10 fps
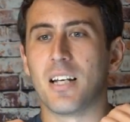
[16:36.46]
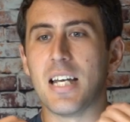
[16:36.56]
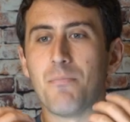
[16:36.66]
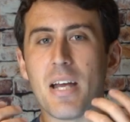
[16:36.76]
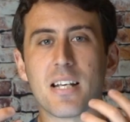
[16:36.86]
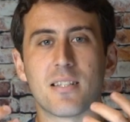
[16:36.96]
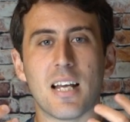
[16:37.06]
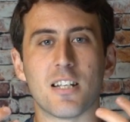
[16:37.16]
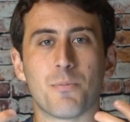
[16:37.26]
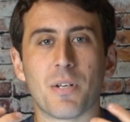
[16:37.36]
it makes
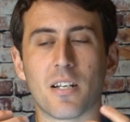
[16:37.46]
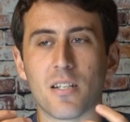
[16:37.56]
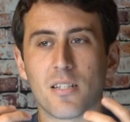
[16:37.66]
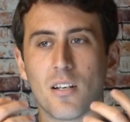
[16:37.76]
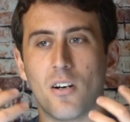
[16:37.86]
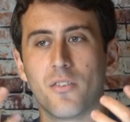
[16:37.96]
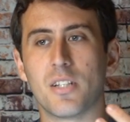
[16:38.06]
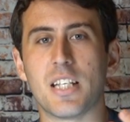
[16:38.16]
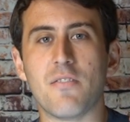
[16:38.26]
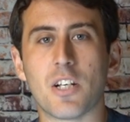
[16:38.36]
sense because on the
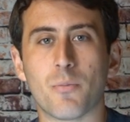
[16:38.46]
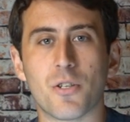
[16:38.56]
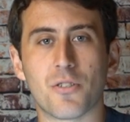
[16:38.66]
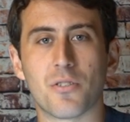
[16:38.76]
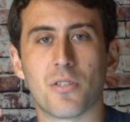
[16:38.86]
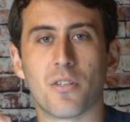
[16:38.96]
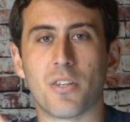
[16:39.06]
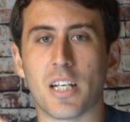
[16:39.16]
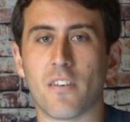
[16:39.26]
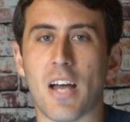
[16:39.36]
TV commercials, they're
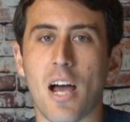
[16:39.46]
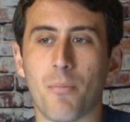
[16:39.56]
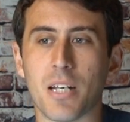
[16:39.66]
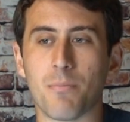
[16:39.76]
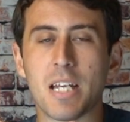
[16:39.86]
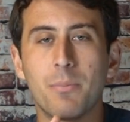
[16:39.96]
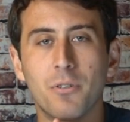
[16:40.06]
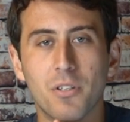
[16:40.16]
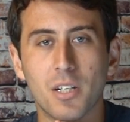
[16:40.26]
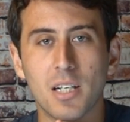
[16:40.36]
thinking of how many people
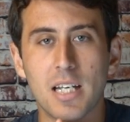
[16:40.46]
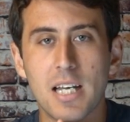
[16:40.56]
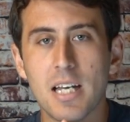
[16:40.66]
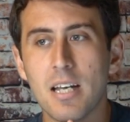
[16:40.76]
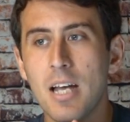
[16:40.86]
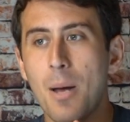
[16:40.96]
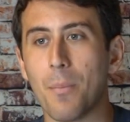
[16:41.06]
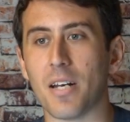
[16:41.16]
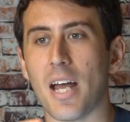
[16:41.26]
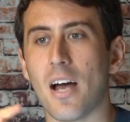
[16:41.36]
they're gonna hit,
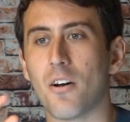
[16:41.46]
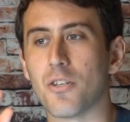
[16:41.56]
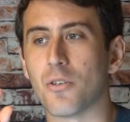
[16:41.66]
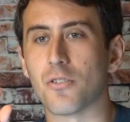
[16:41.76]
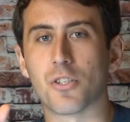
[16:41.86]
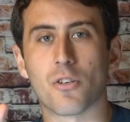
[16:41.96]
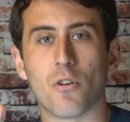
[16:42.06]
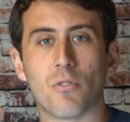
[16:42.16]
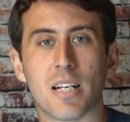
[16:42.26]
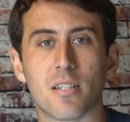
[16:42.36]
but now you can just go
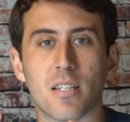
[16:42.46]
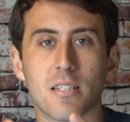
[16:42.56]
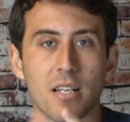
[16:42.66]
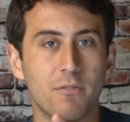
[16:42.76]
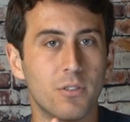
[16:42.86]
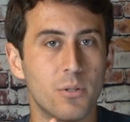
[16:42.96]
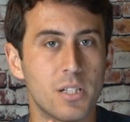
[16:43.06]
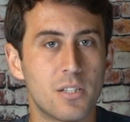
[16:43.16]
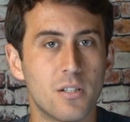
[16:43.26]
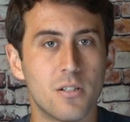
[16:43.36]
right to these
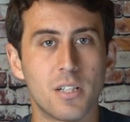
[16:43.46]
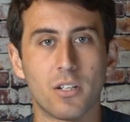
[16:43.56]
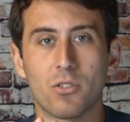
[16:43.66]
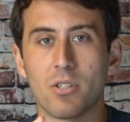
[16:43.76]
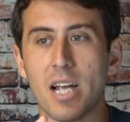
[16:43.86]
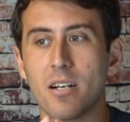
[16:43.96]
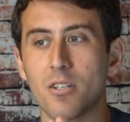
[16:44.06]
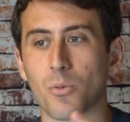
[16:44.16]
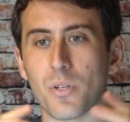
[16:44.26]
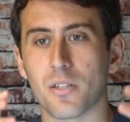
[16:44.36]
influencers and
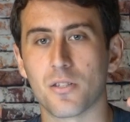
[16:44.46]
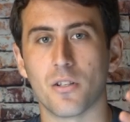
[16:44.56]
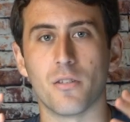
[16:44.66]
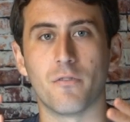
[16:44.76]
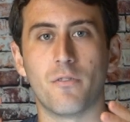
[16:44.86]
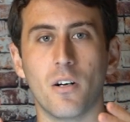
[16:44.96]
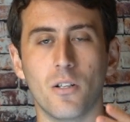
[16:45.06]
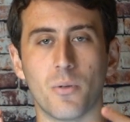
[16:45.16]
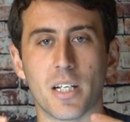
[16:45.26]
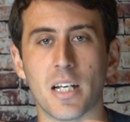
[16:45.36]
creators with a certain
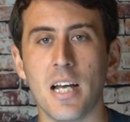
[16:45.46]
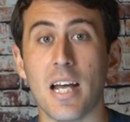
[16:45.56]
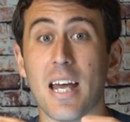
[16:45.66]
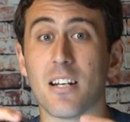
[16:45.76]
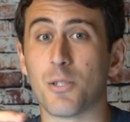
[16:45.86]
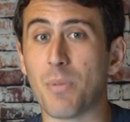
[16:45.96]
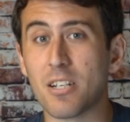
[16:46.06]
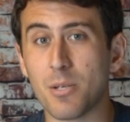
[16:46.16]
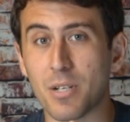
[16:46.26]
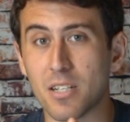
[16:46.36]
following, and
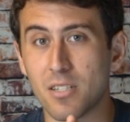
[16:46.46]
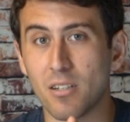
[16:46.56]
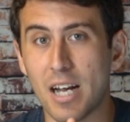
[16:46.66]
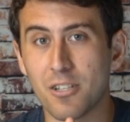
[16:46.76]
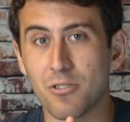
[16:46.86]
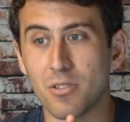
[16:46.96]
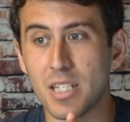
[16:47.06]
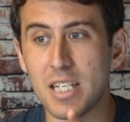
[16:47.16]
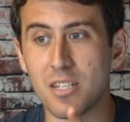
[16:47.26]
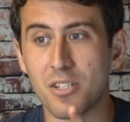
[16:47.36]
especially because they're extra
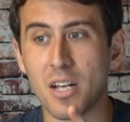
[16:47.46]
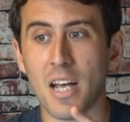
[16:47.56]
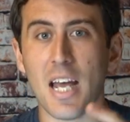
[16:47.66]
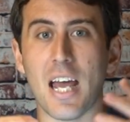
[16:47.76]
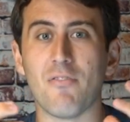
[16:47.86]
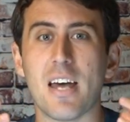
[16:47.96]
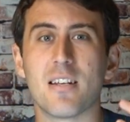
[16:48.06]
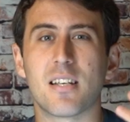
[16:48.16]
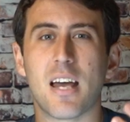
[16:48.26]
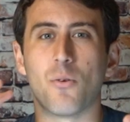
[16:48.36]
niched. And that
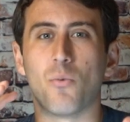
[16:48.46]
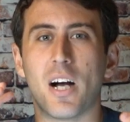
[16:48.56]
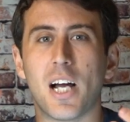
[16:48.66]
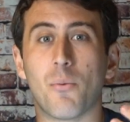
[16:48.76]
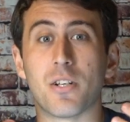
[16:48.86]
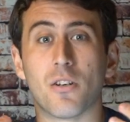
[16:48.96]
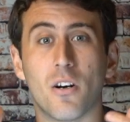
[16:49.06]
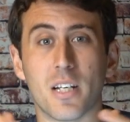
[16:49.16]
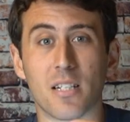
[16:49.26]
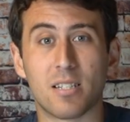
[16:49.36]
is kind of why when your
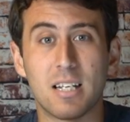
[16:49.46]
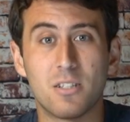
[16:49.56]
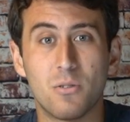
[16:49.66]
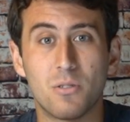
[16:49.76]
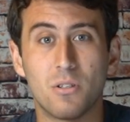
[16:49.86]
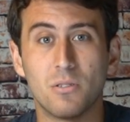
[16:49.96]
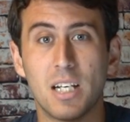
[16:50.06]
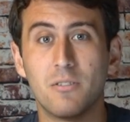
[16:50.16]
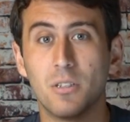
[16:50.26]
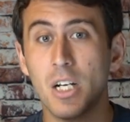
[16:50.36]
audience gets to a certain
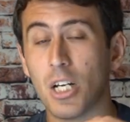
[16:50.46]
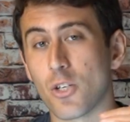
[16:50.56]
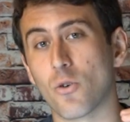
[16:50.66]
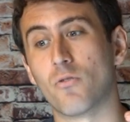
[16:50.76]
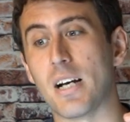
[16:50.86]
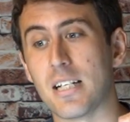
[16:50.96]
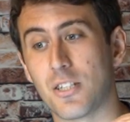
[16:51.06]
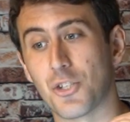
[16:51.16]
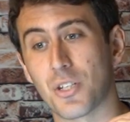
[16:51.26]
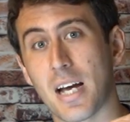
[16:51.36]
level, your rates
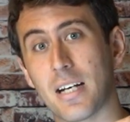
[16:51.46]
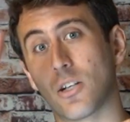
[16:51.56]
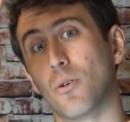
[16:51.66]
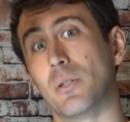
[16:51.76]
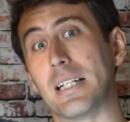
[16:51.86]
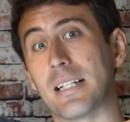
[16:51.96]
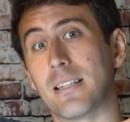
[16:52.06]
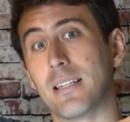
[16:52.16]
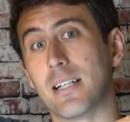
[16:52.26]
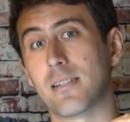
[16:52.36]
just kind of go
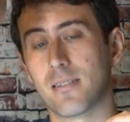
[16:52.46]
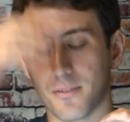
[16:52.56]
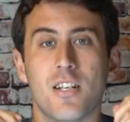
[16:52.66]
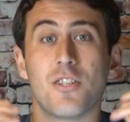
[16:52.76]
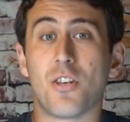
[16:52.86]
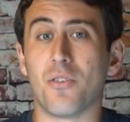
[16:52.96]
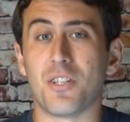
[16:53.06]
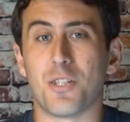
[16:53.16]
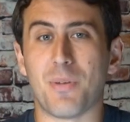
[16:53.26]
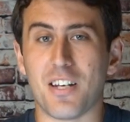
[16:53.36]
like this. So
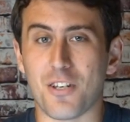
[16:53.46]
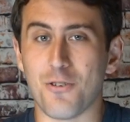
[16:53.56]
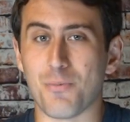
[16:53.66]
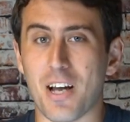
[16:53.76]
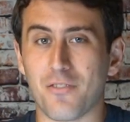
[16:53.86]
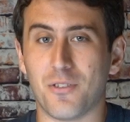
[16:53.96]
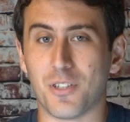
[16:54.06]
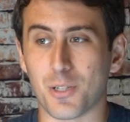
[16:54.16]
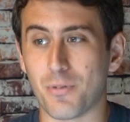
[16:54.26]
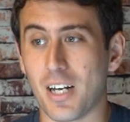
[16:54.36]
this has been a huge mouthful,
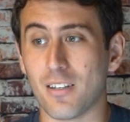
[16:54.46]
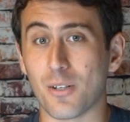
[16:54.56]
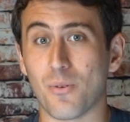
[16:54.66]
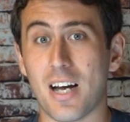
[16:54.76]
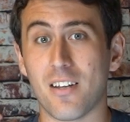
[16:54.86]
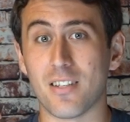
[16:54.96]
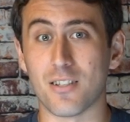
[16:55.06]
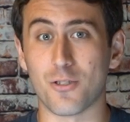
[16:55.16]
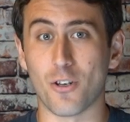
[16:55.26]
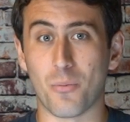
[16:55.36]
and you're probably like, wow,
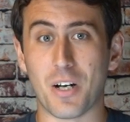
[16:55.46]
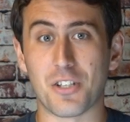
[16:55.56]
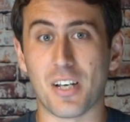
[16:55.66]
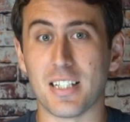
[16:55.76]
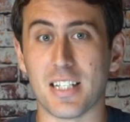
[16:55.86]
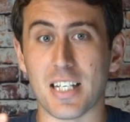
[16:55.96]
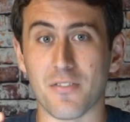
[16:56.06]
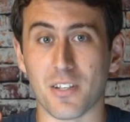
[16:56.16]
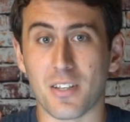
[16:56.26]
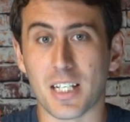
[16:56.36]
there's so much I didn't
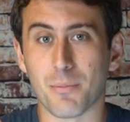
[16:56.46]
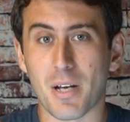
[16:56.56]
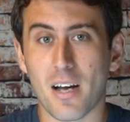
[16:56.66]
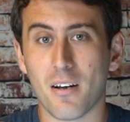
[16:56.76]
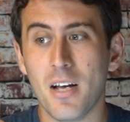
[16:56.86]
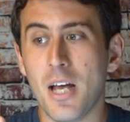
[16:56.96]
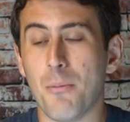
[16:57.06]
even think about.